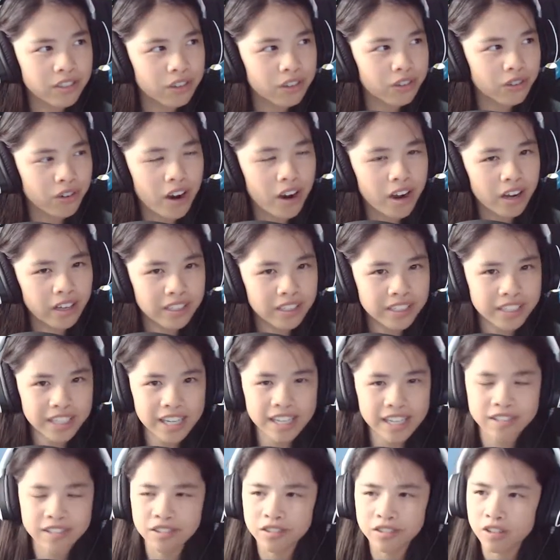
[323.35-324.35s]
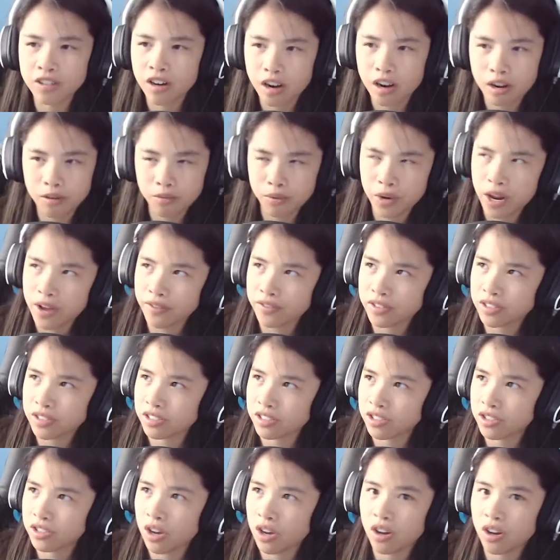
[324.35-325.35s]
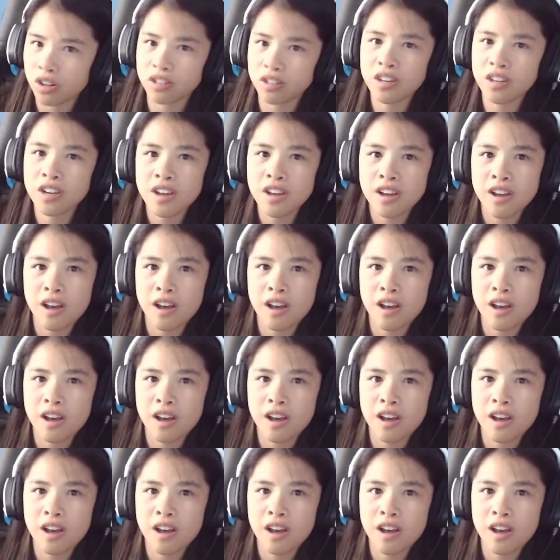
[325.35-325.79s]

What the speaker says: Laurent, whatever it's called,